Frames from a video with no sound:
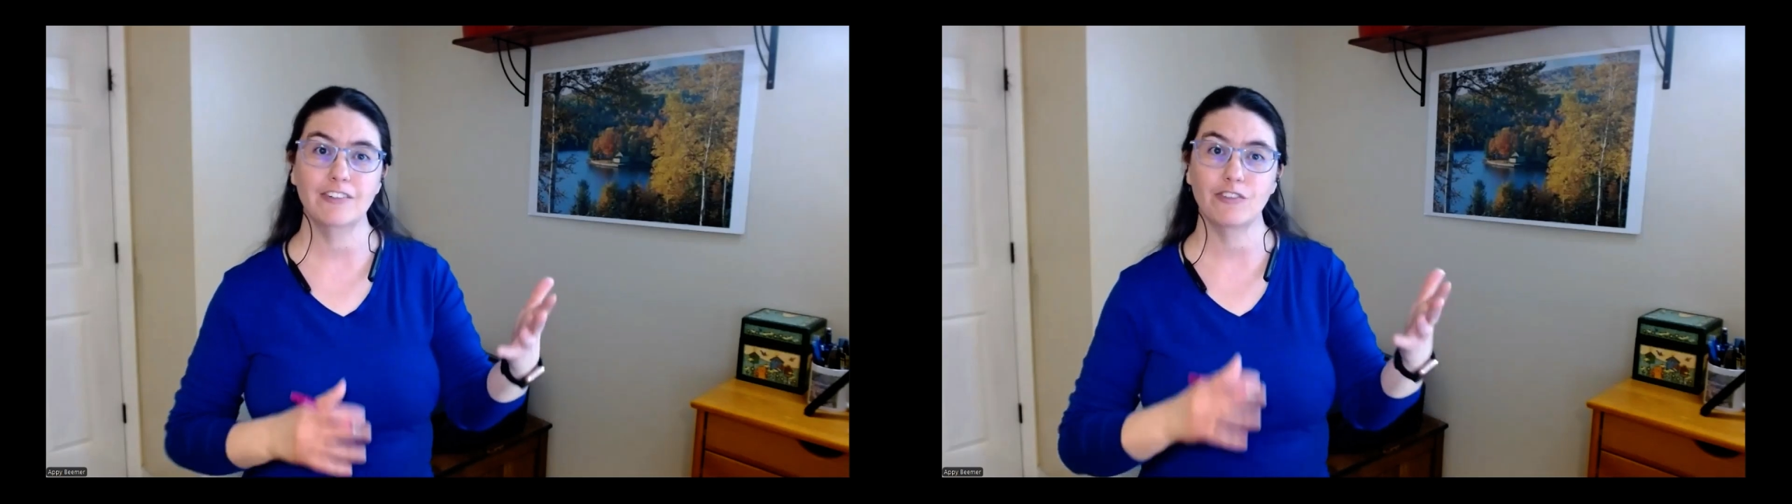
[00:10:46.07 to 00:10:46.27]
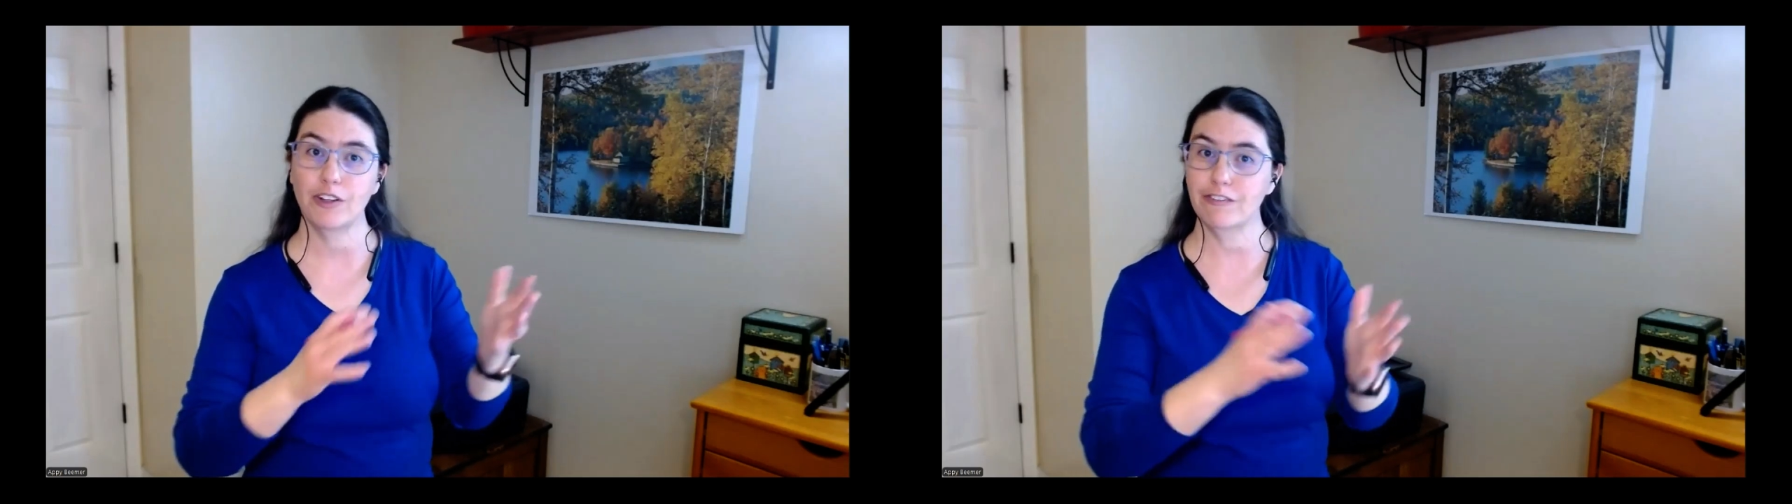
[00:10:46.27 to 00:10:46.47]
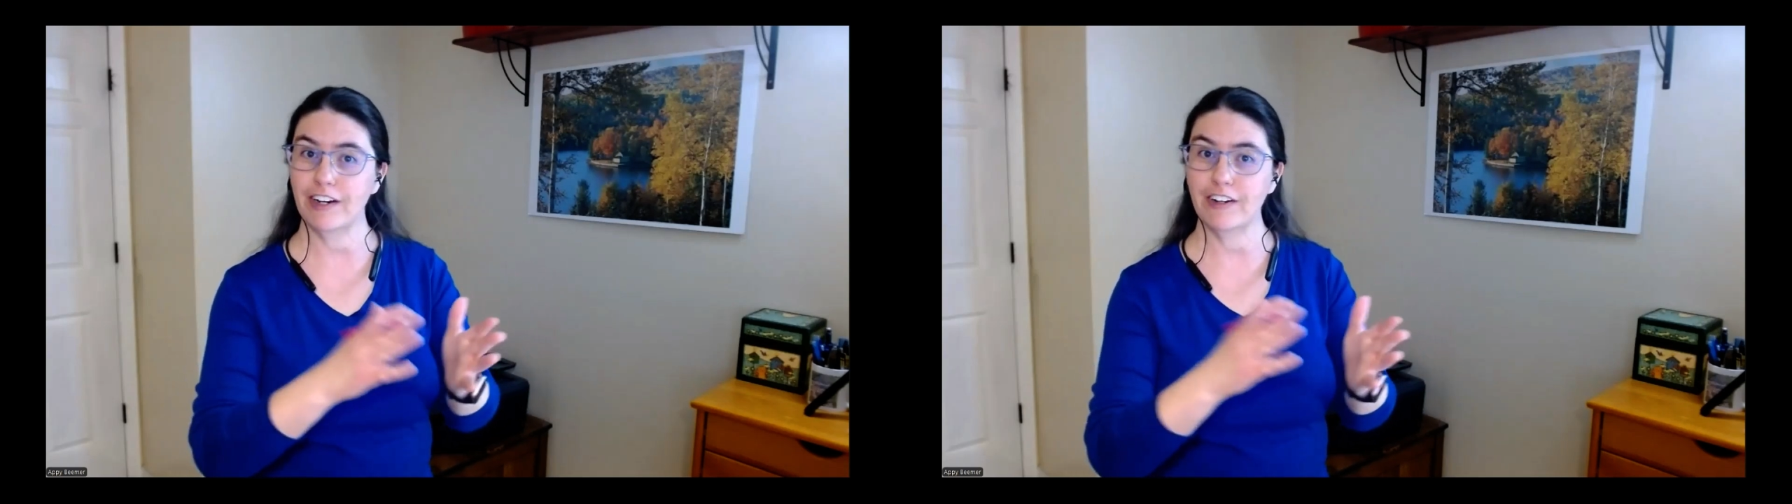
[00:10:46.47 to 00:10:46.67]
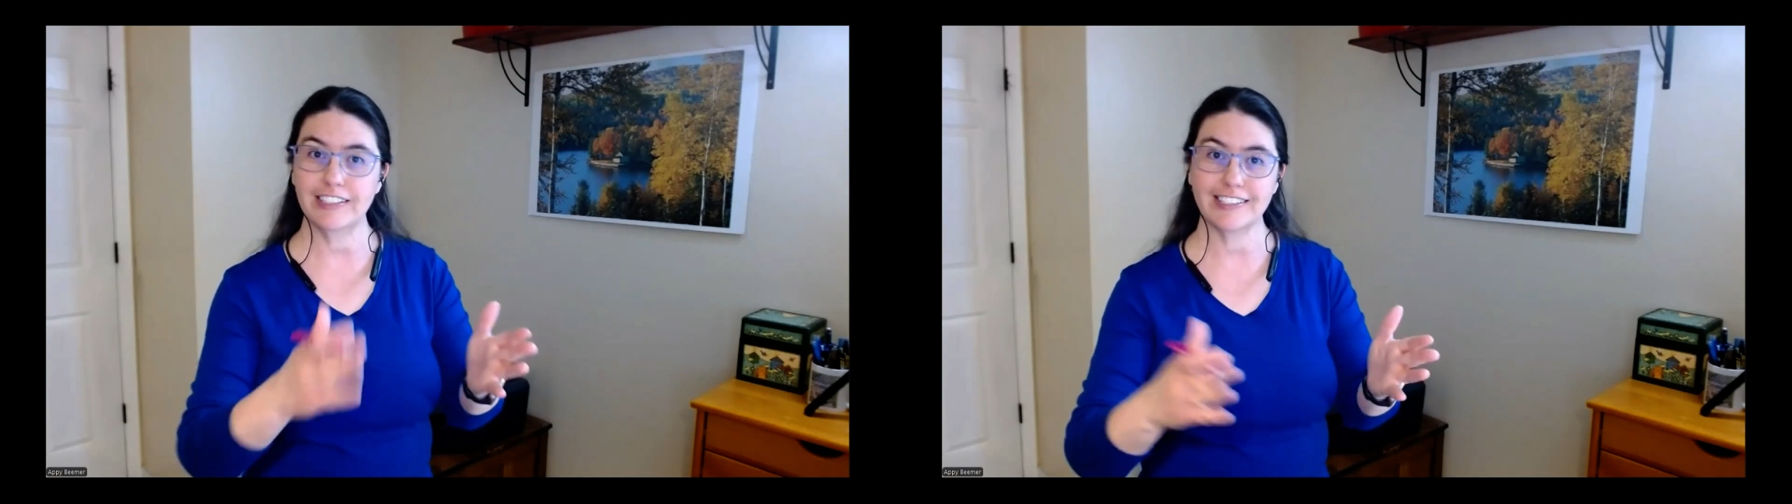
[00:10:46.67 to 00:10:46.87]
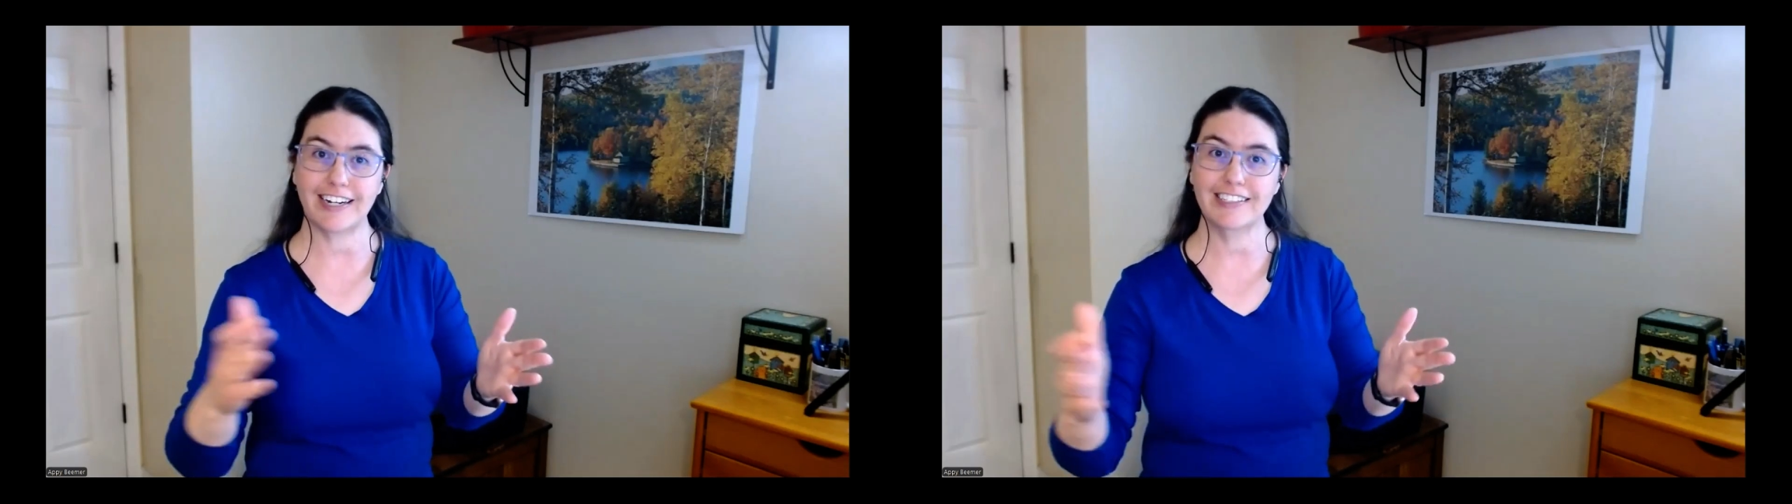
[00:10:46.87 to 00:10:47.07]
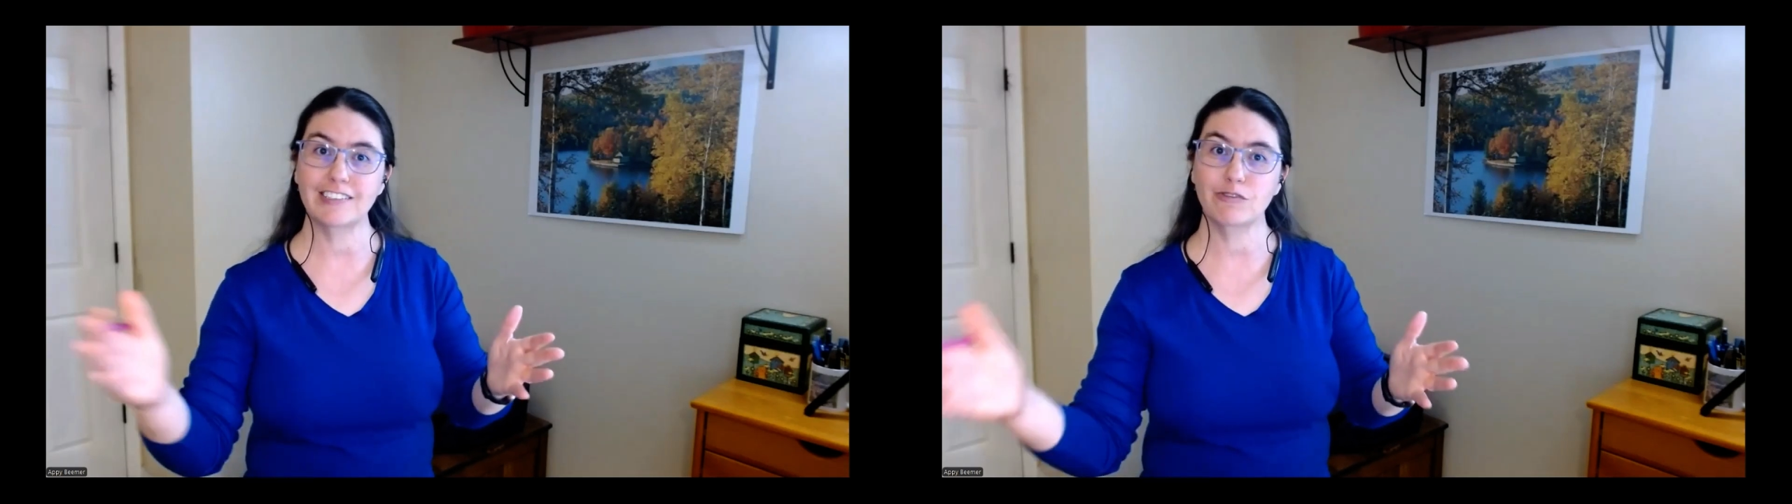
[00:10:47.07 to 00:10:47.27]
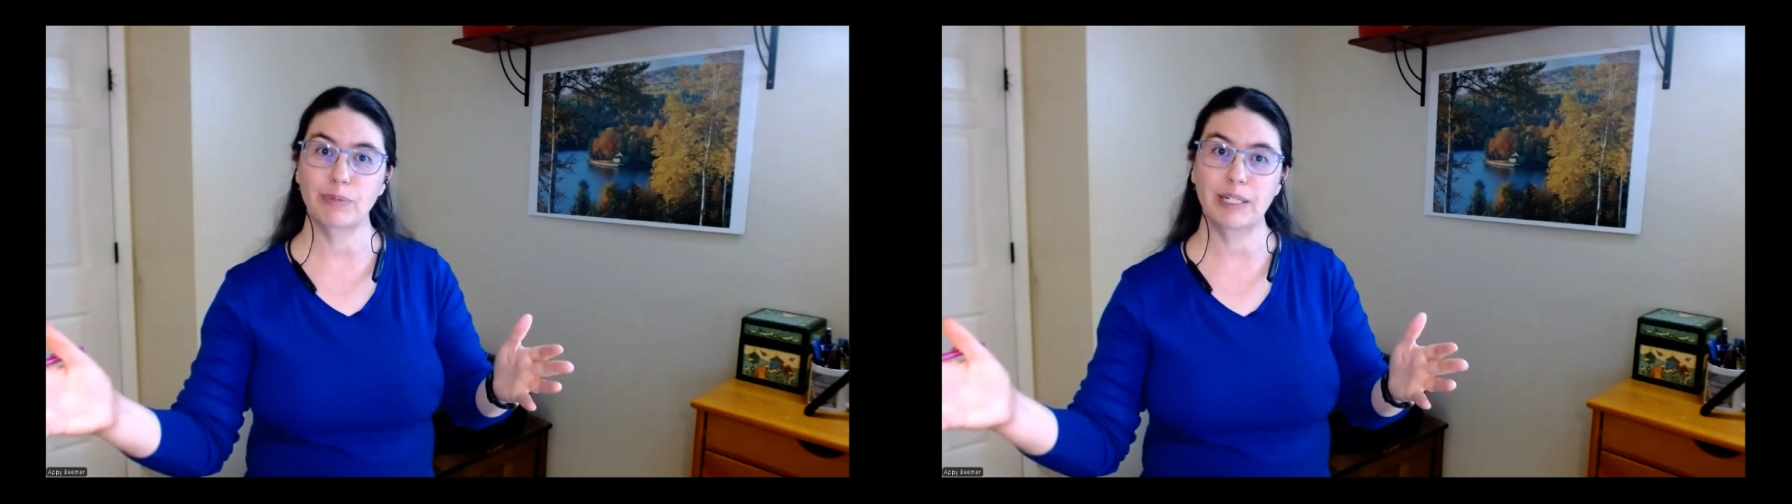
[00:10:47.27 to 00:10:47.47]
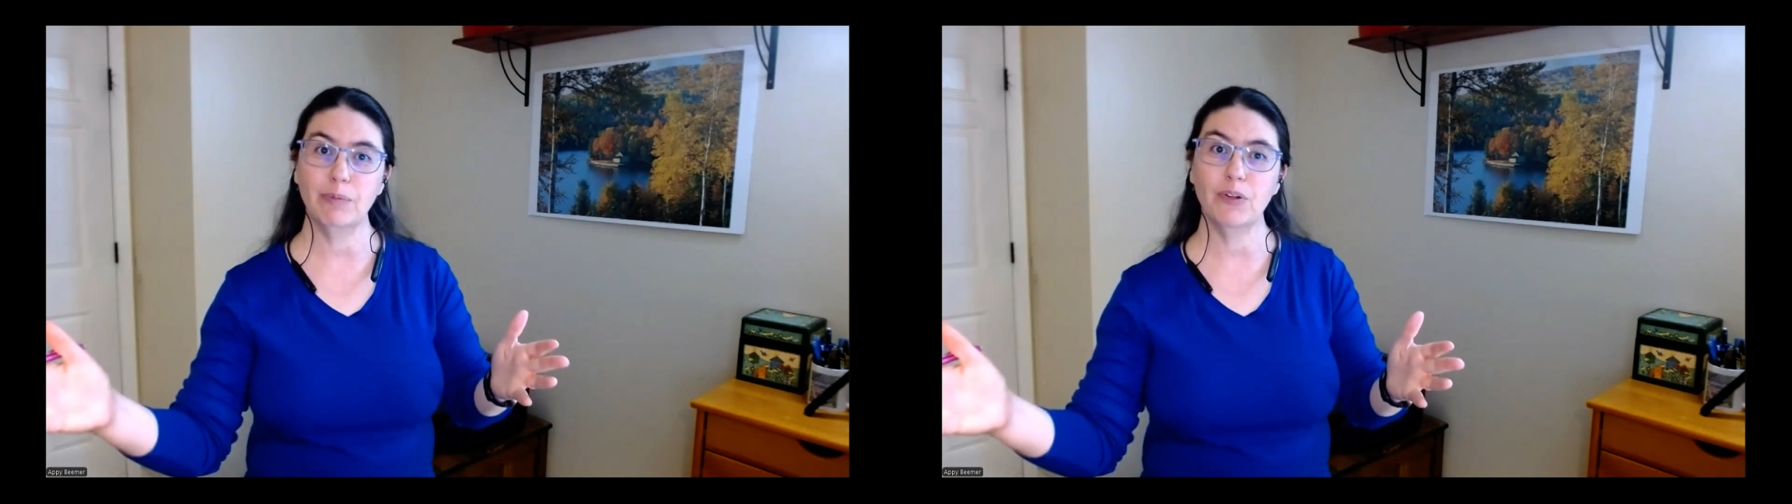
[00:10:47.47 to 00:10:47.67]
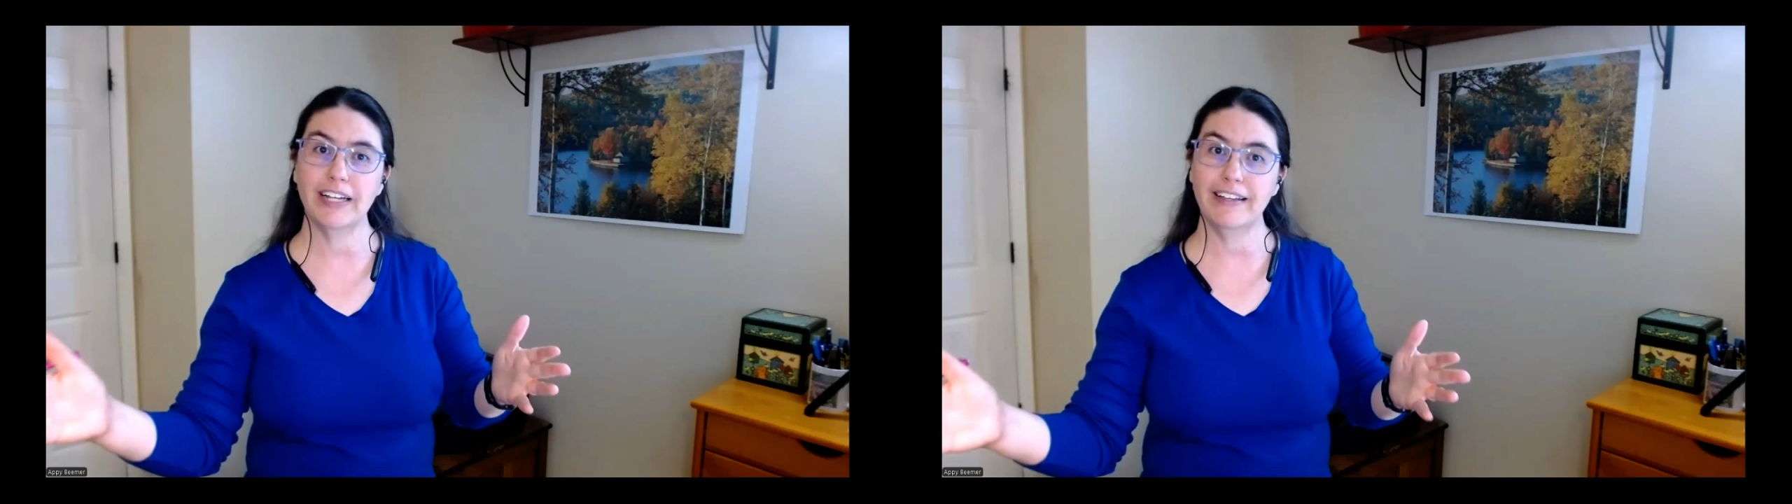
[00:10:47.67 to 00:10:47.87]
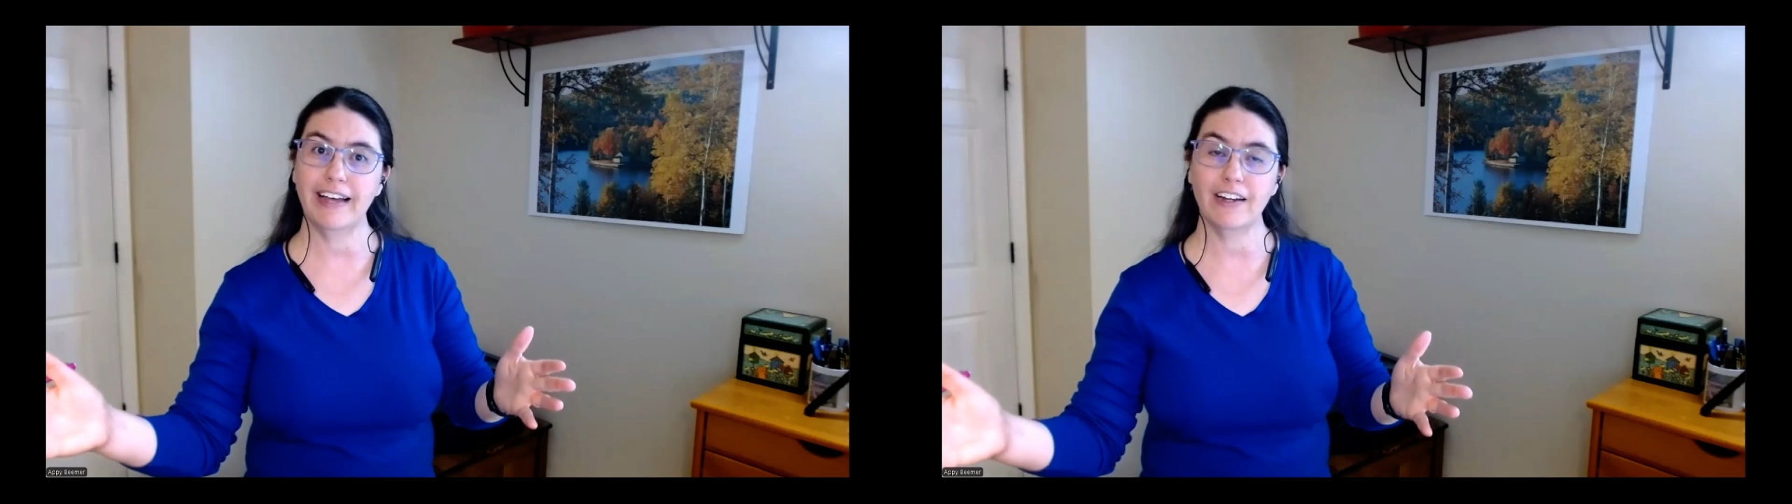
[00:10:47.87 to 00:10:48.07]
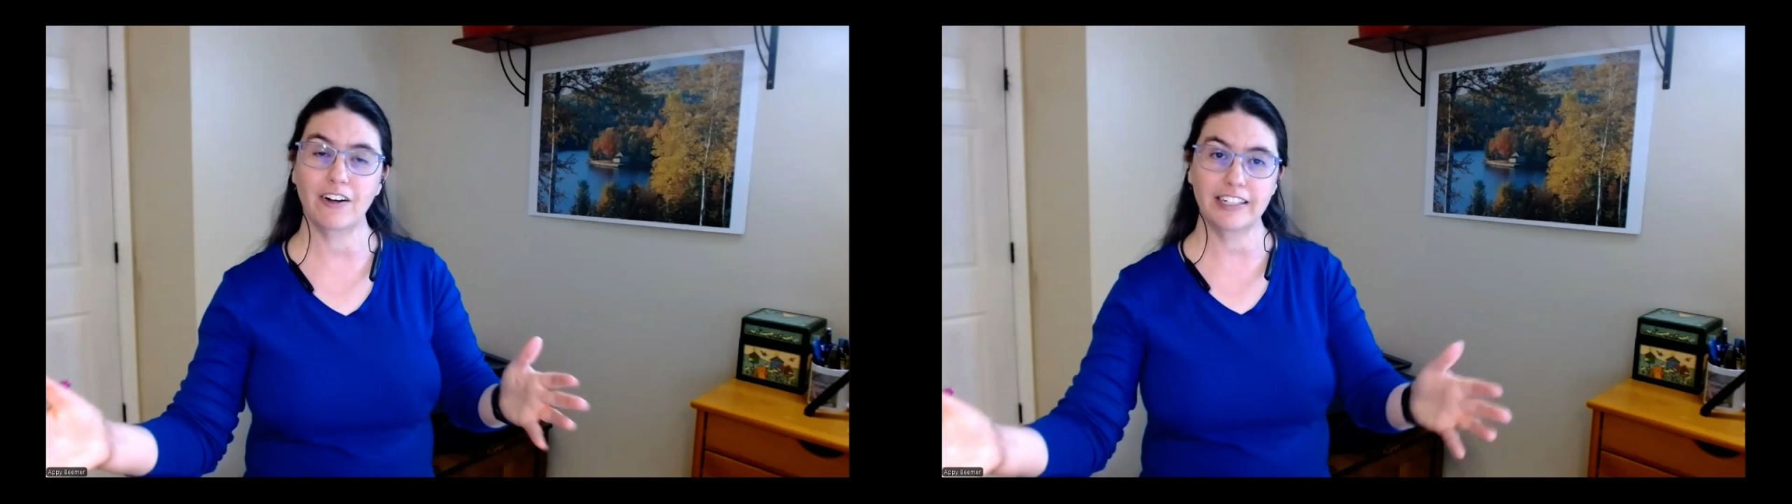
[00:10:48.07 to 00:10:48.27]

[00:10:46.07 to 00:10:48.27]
for the various kinds of people in that